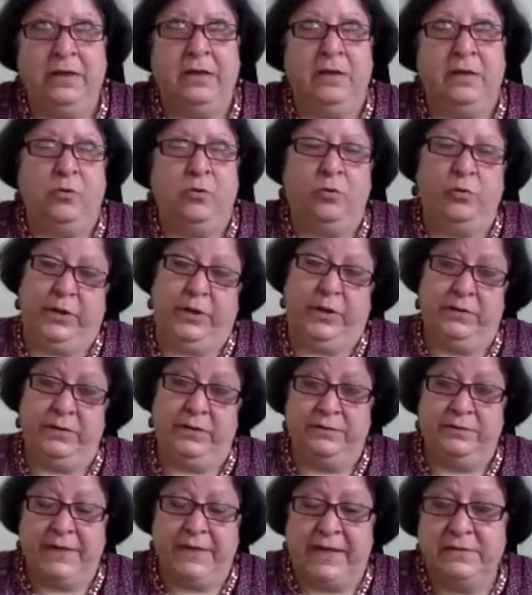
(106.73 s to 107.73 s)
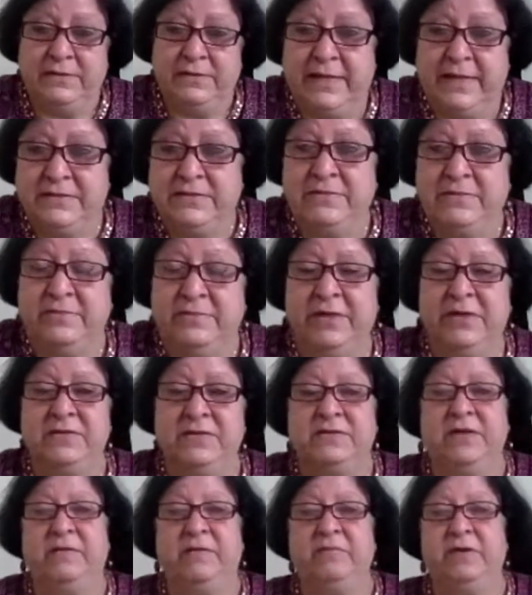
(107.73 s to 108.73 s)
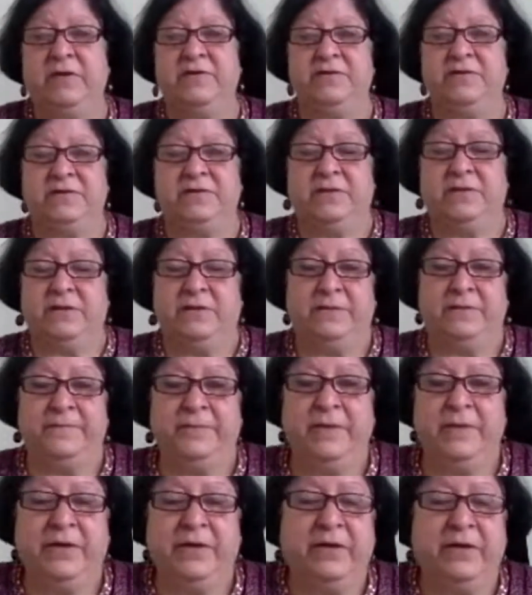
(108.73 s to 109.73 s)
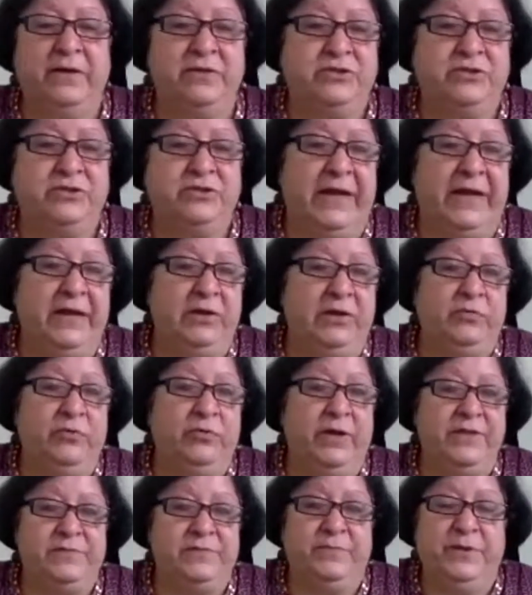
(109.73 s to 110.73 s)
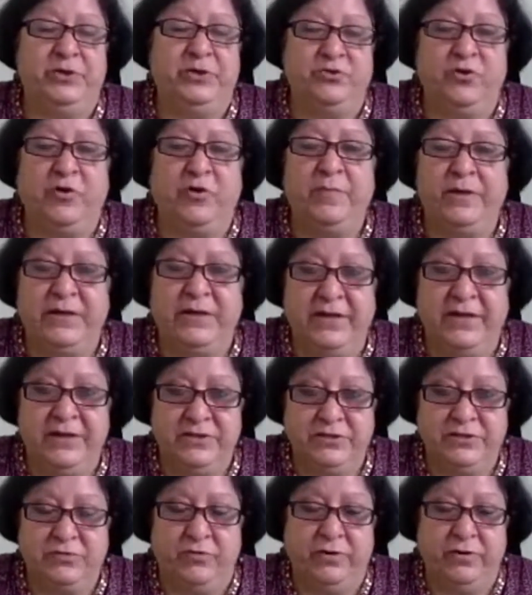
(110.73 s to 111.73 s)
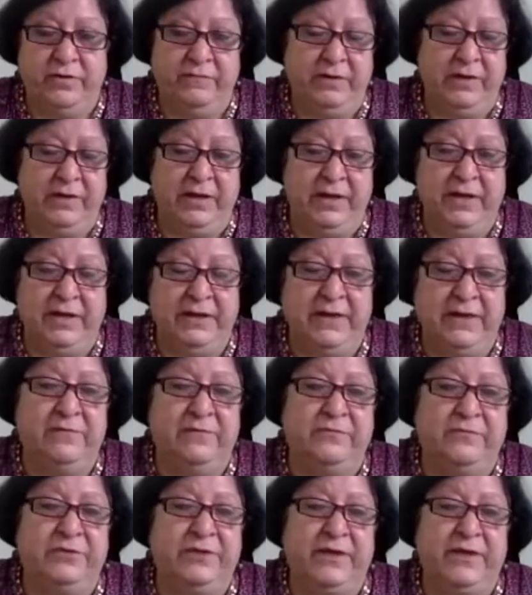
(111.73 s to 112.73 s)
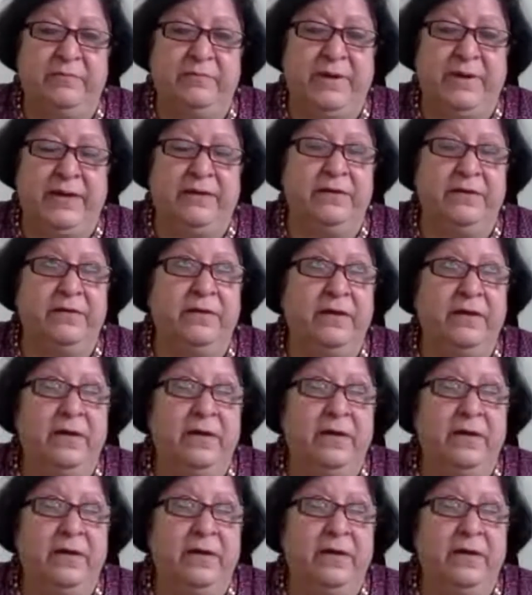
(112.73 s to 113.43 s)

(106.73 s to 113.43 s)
Okay, now that's the biggest thing because a child who has been traumatized, or even an adult for that matter,